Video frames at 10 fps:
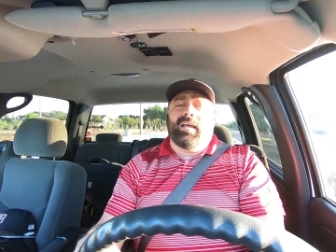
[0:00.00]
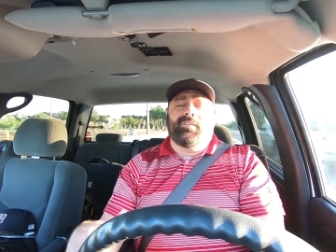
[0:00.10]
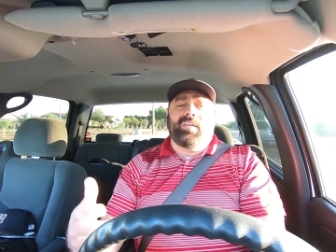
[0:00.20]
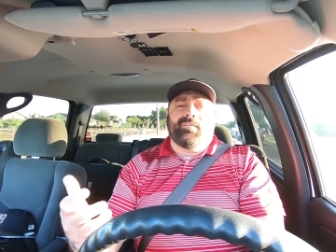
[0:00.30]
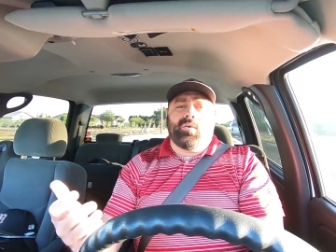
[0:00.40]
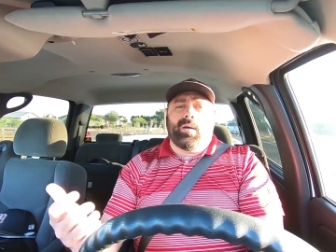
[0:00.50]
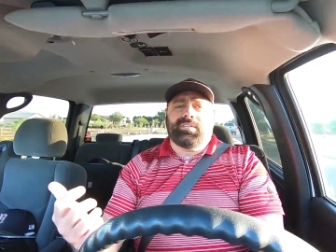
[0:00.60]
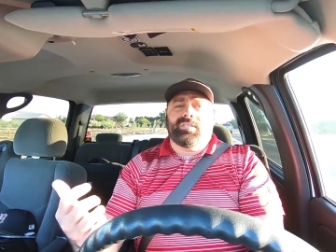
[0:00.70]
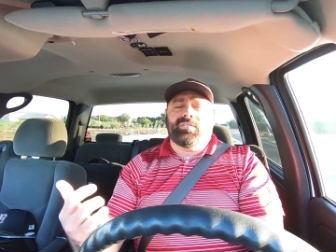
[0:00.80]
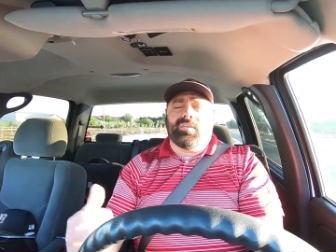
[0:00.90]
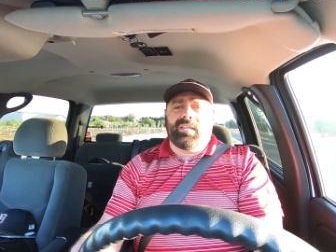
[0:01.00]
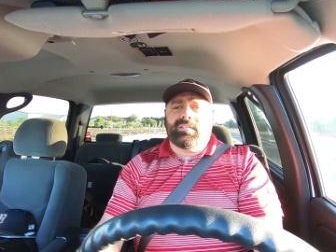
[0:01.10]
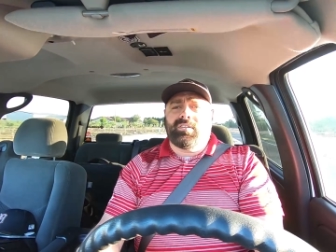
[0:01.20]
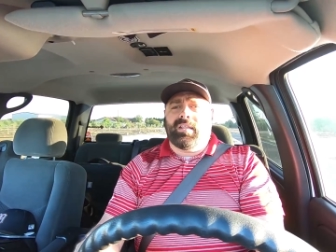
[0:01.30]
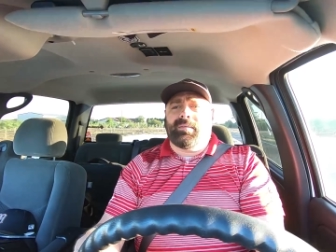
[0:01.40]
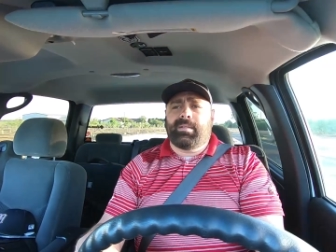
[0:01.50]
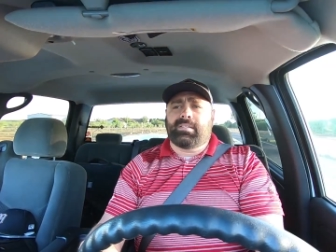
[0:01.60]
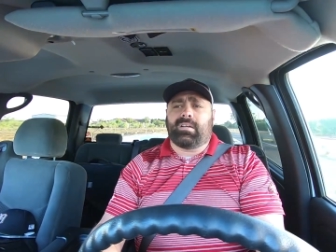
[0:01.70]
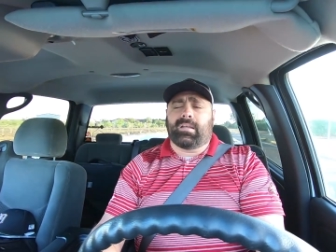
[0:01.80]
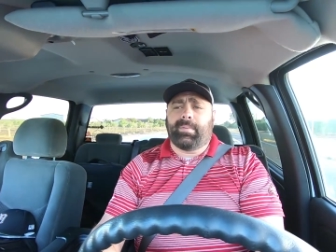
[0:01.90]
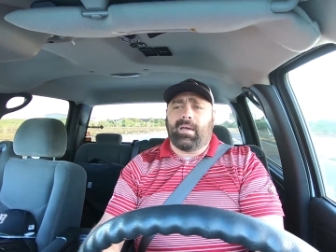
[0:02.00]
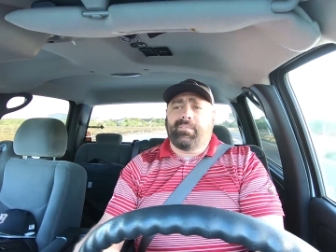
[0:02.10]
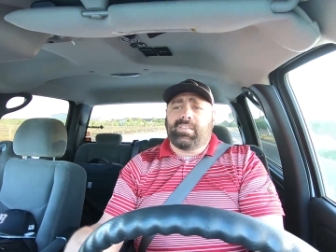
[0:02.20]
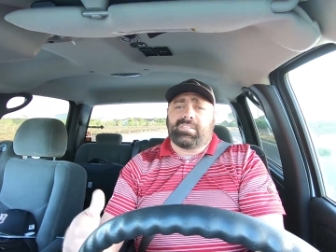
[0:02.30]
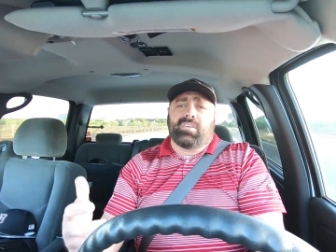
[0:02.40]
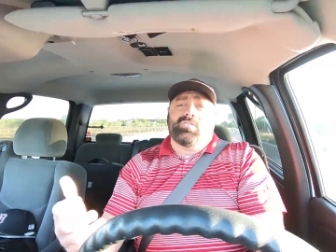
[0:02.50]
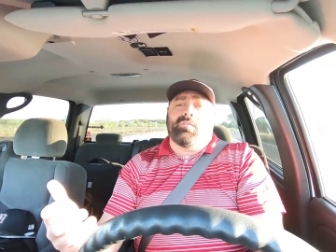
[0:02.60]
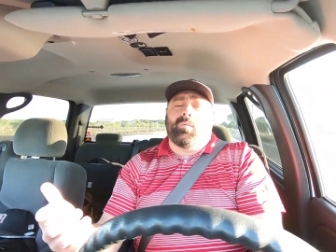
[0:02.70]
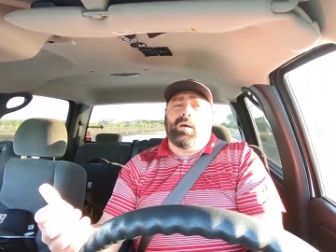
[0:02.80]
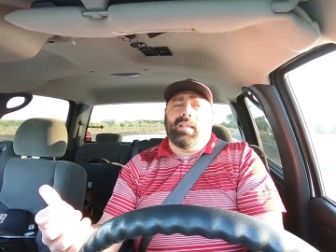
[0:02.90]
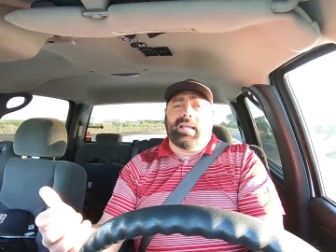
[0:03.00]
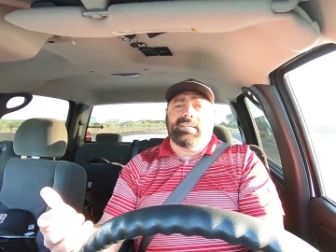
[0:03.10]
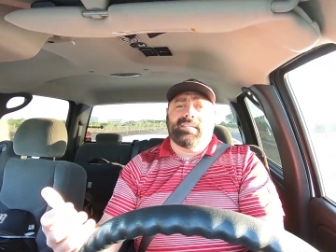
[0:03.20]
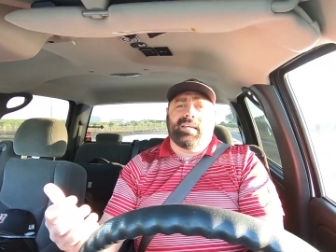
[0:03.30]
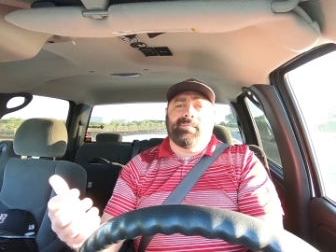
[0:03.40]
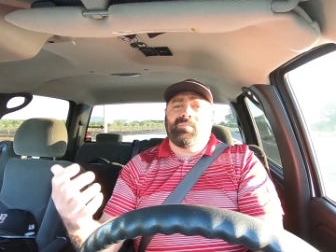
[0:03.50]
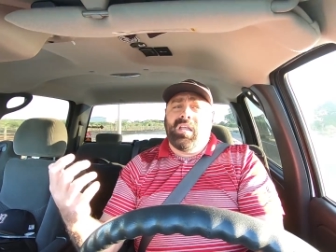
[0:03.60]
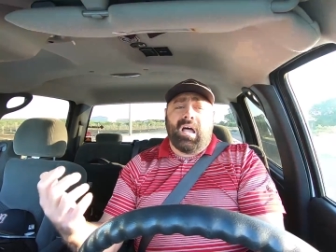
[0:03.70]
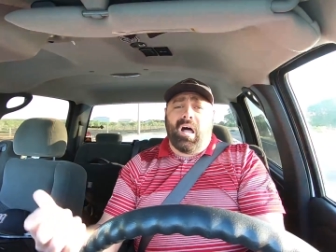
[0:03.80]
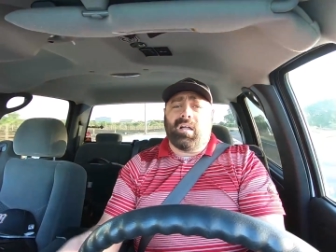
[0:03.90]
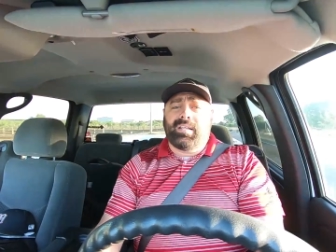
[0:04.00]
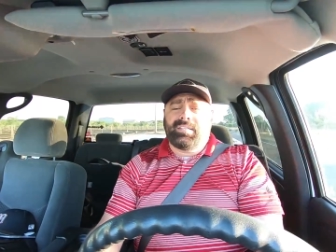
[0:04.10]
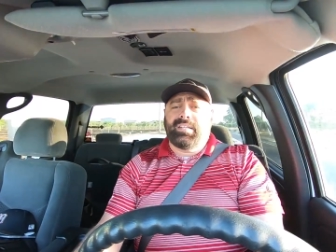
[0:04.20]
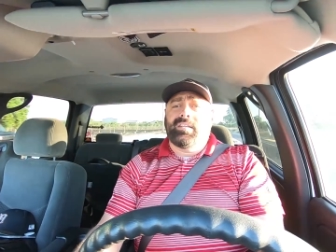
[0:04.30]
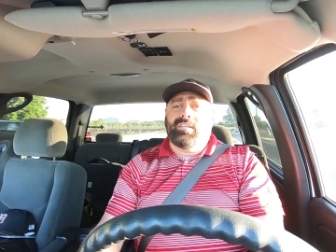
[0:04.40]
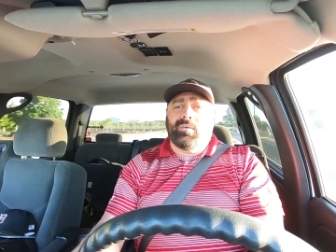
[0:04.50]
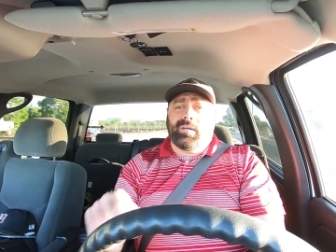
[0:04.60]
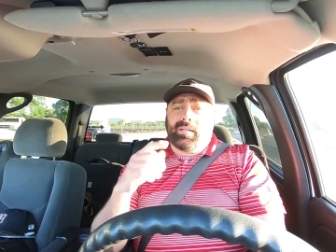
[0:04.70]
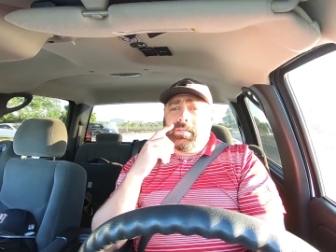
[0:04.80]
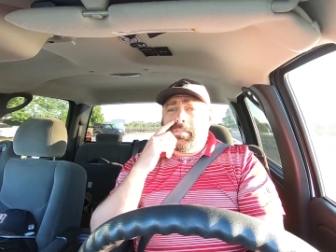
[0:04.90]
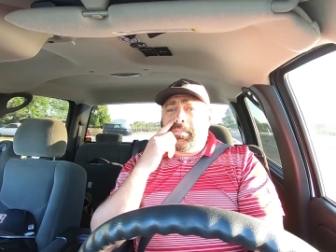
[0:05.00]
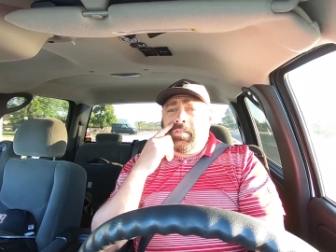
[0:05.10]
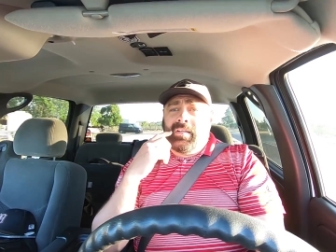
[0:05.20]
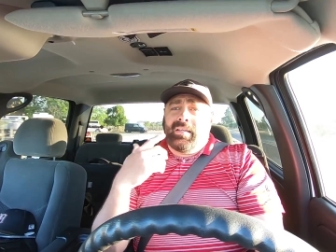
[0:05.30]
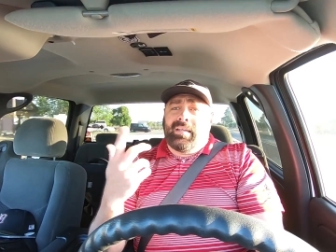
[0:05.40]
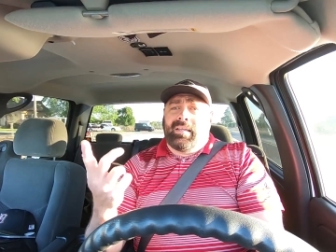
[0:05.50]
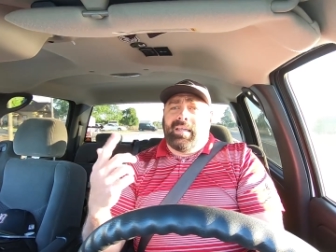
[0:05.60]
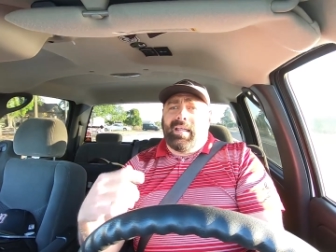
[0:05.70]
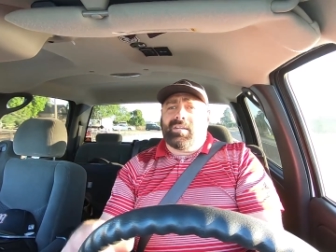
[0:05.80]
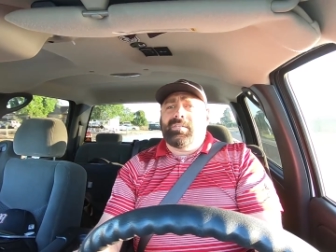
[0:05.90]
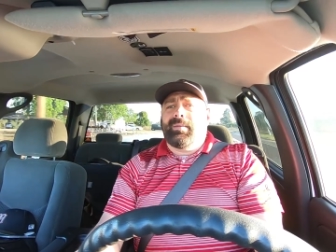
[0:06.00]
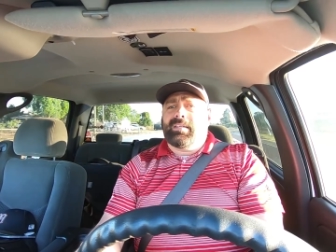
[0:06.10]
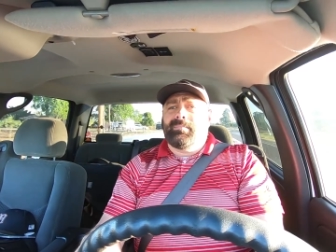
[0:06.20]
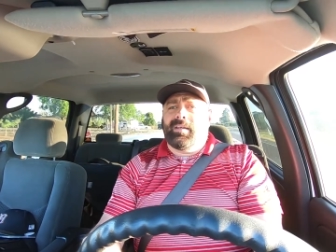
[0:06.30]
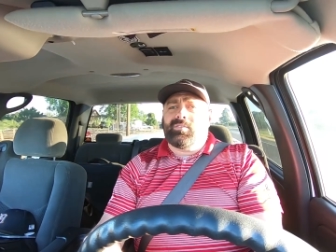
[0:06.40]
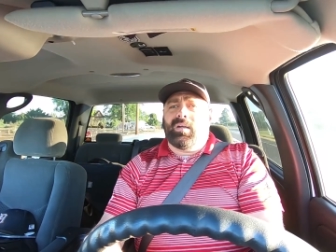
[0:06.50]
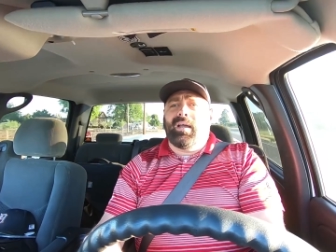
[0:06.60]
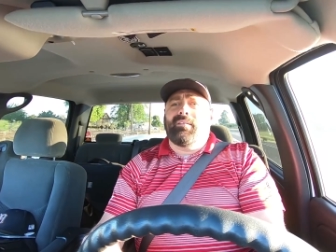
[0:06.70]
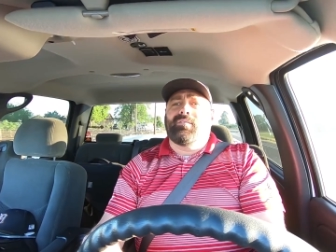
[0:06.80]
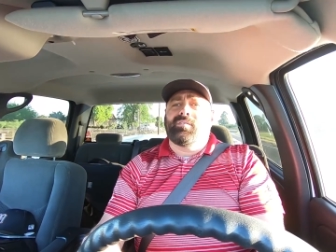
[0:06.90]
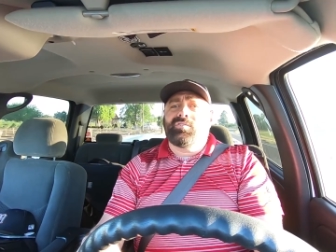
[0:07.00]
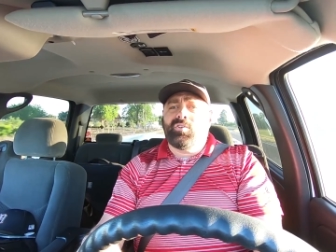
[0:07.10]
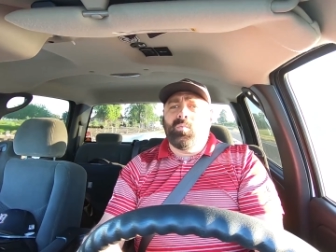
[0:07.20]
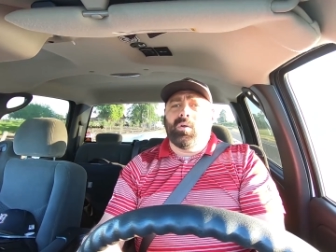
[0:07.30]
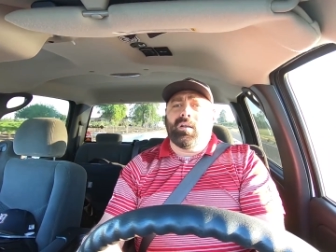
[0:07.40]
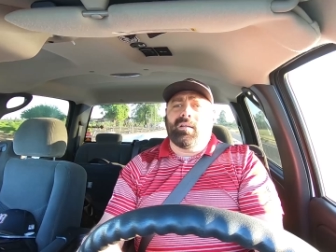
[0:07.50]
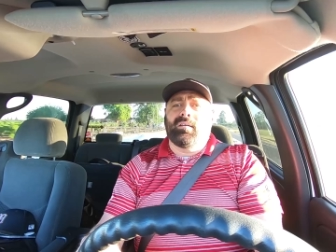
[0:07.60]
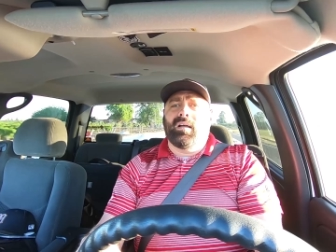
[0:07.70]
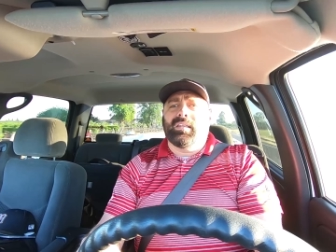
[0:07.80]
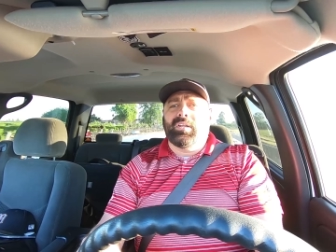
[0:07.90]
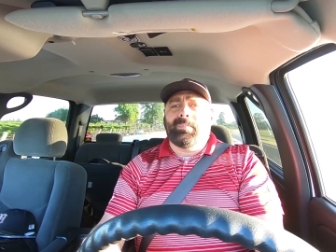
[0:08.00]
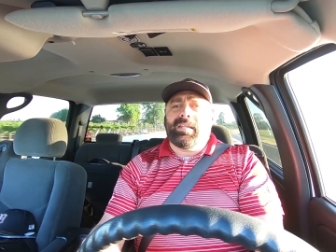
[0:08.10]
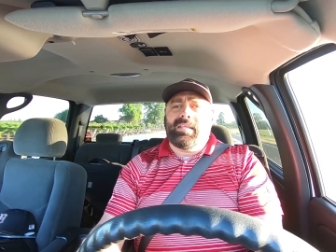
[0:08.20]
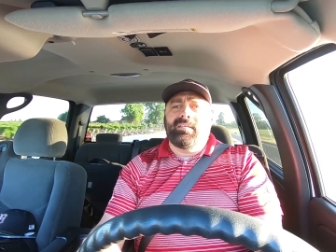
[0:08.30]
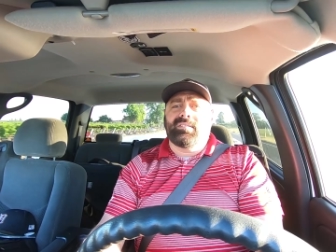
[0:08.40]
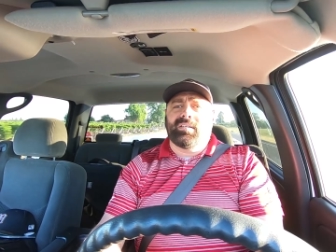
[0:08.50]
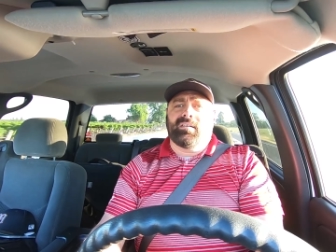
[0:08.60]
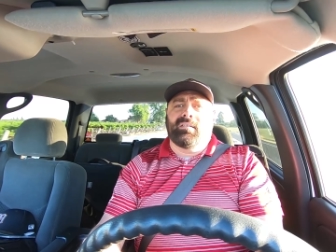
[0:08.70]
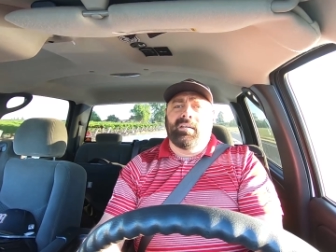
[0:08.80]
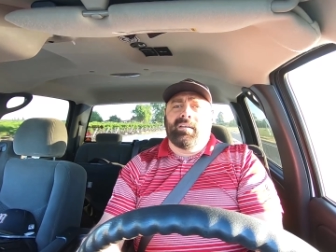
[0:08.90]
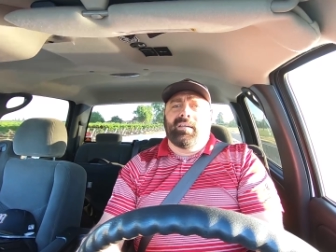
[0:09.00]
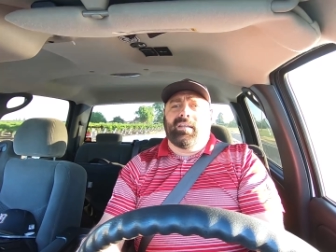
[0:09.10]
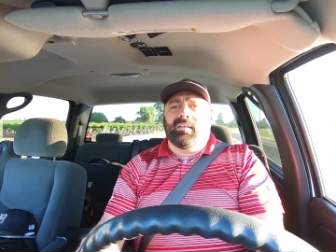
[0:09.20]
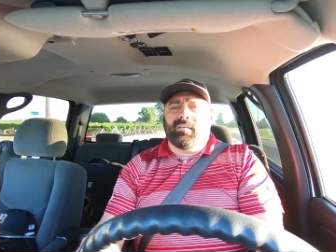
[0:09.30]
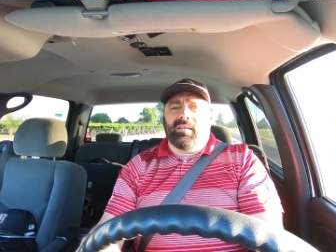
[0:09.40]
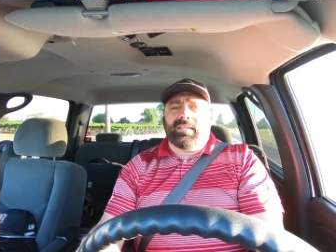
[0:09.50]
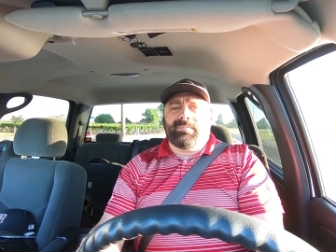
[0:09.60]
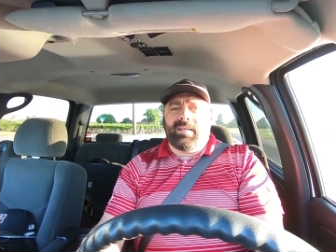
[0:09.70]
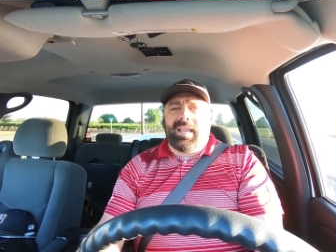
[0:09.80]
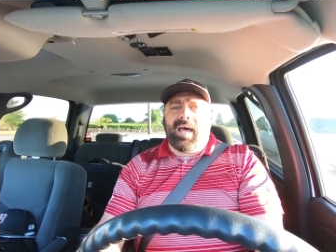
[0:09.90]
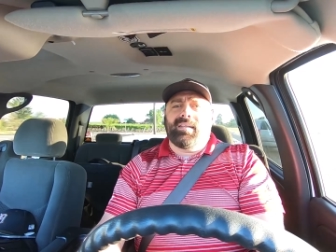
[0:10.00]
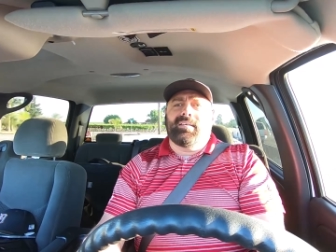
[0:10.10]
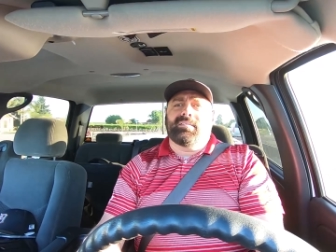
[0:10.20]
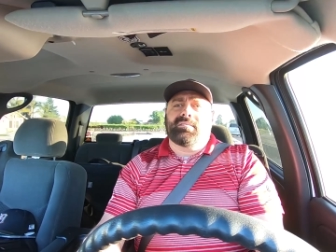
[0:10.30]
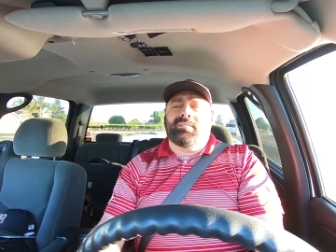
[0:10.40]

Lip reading: If you have questions or things you'd like me to talk about, if this goes over well, like I said, I'll continue to do it because it actually makes my drive to work a little bit easier and a little less monotonous.